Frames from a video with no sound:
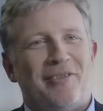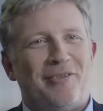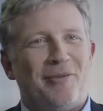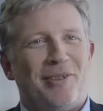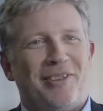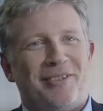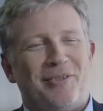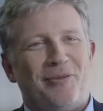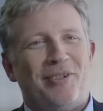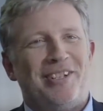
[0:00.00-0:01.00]
enough,
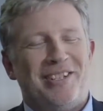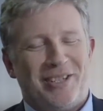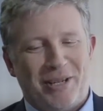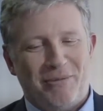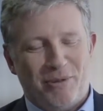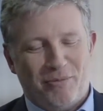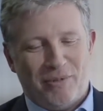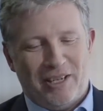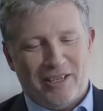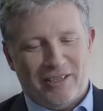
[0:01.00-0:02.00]
the reasons seemed to
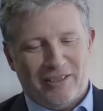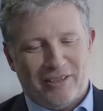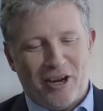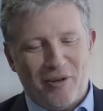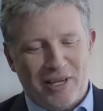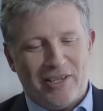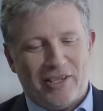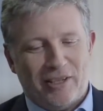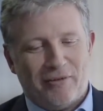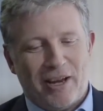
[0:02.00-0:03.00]
be
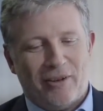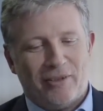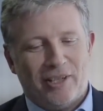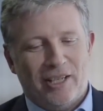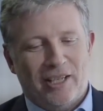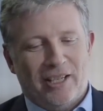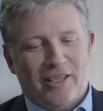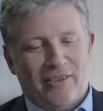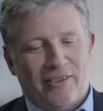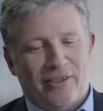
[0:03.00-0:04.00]
coalescing around
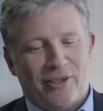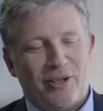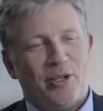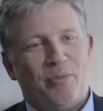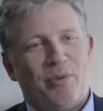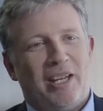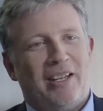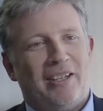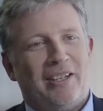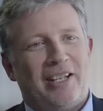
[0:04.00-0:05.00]
the Scots
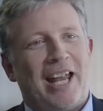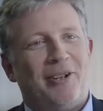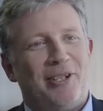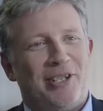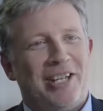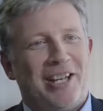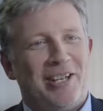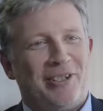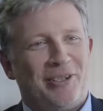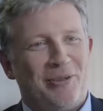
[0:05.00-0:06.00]
being an angry
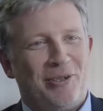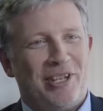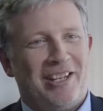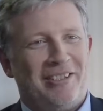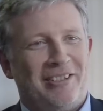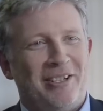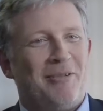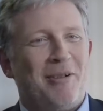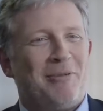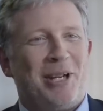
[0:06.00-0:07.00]
teenager who said, you
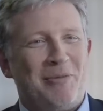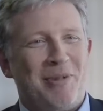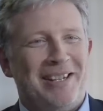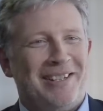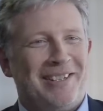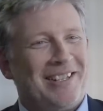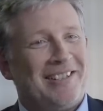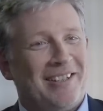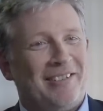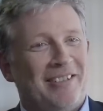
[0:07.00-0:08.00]
know, I want independence. And
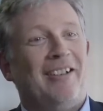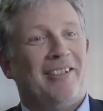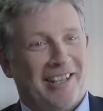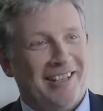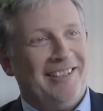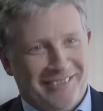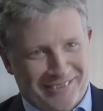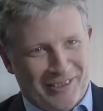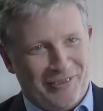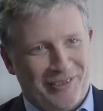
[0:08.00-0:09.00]
it's like, okay,
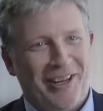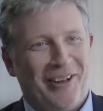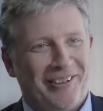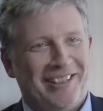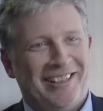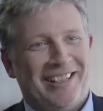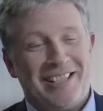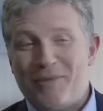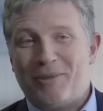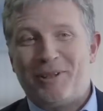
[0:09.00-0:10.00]
off you go.
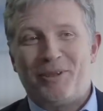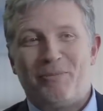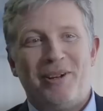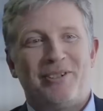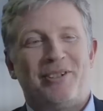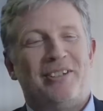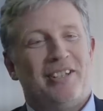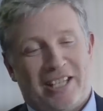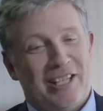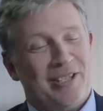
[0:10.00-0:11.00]
I said, yeah, but
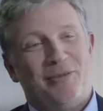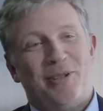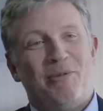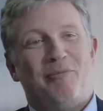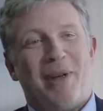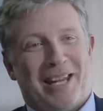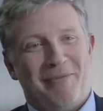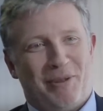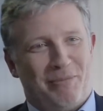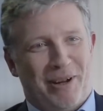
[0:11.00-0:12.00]
the kids can always move back
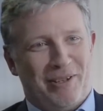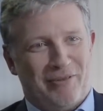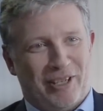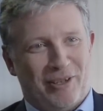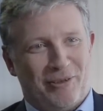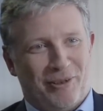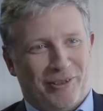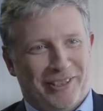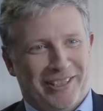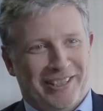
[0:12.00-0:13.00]
in with the parents if it goes
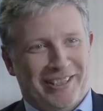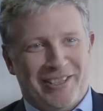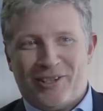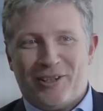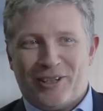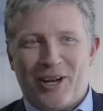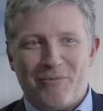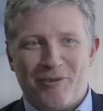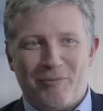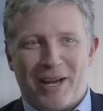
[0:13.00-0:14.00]
wrong. Scotland
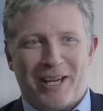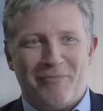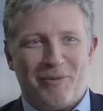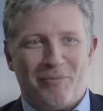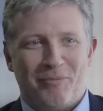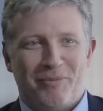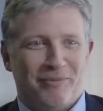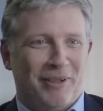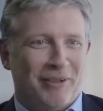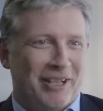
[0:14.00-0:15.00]
can't move back in with,
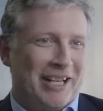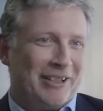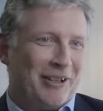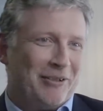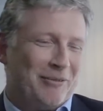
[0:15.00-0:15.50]
you know, England